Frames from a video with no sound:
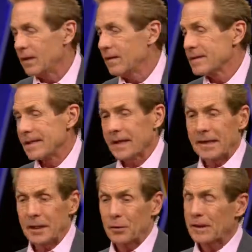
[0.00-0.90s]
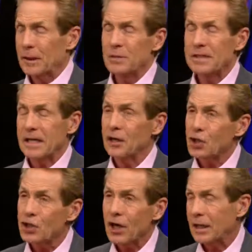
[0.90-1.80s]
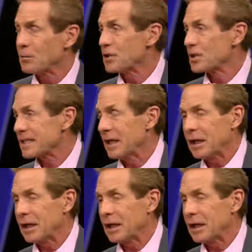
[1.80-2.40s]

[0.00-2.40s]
this out, and I don't think he was taking a shot. He was just stating a